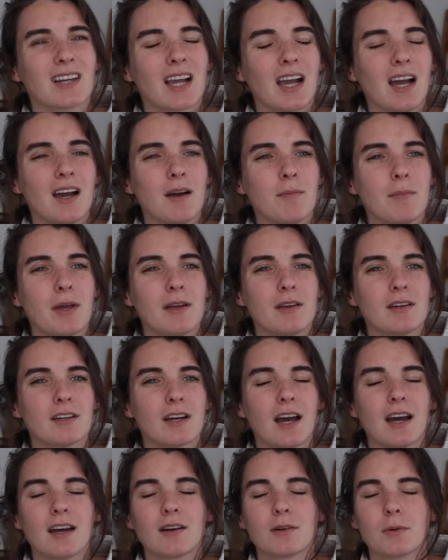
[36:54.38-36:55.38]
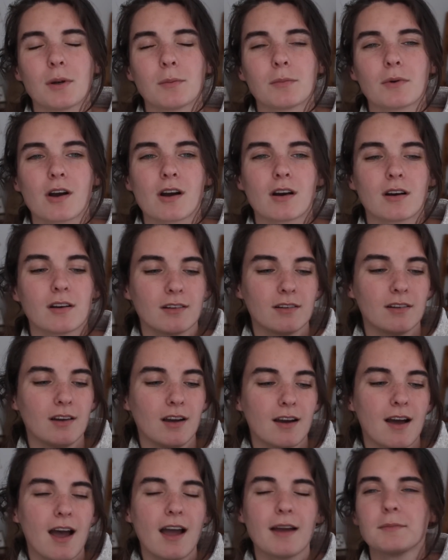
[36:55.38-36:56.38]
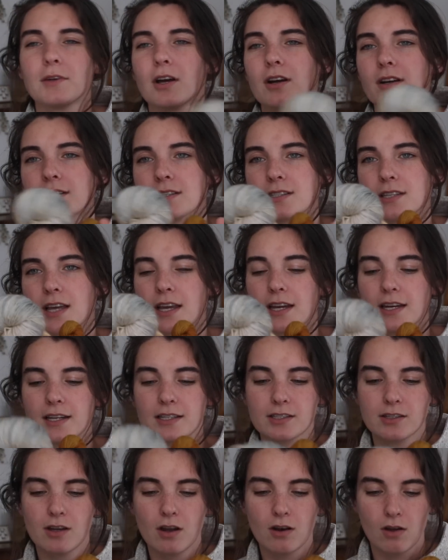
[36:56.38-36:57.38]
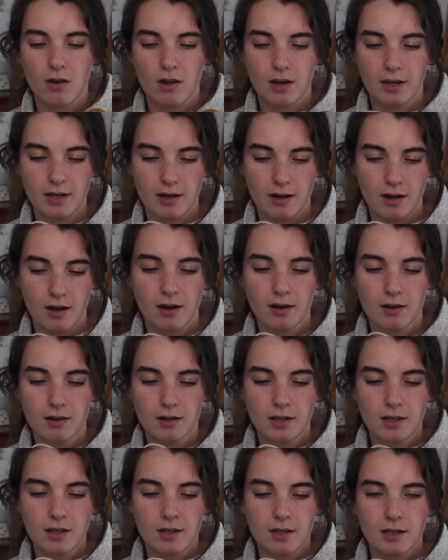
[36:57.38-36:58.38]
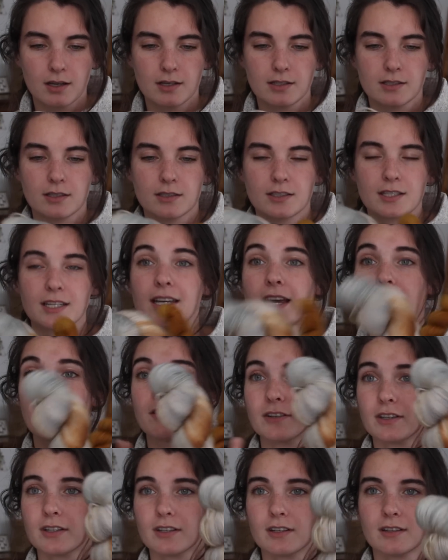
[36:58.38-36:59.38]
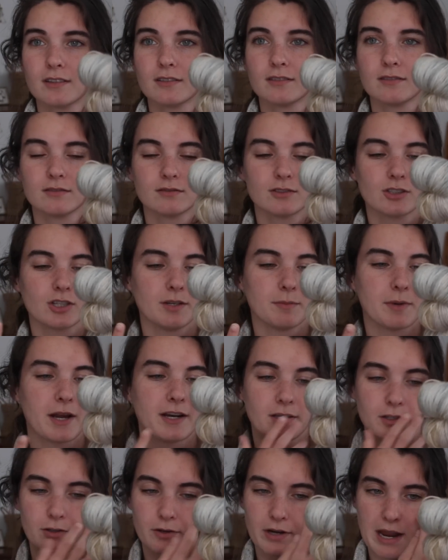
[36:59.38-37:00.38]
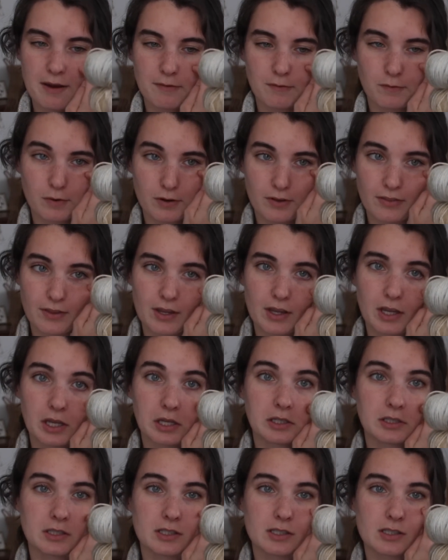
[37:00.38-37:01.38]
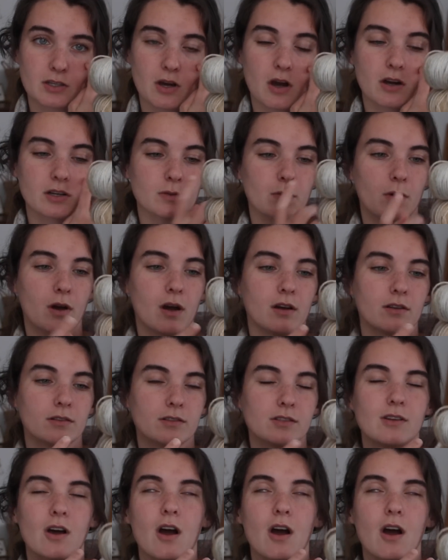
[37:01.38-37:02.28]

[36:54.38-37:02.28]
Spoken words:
I don't remember. I'm not gonna say it. It's not on here because together she made a new name for the sock swap